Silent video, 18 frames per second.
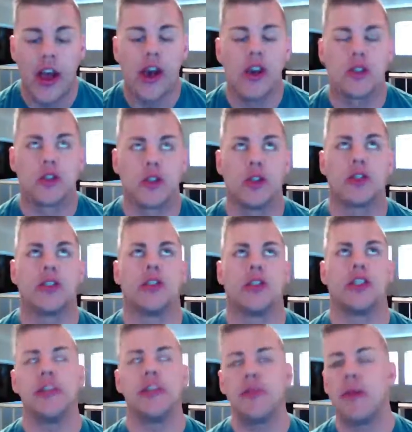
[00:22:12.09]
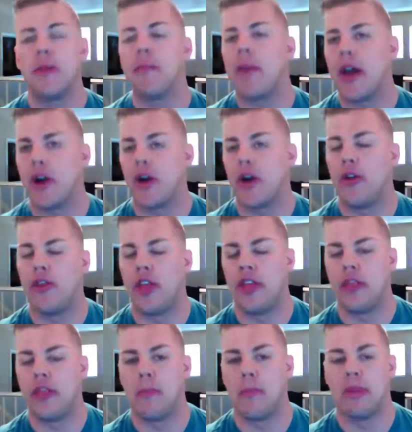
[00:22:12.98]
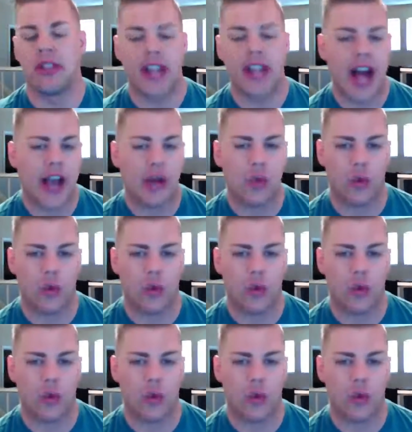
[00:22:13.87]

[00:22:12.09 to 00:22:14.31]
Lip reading: So this is a little bit better than the black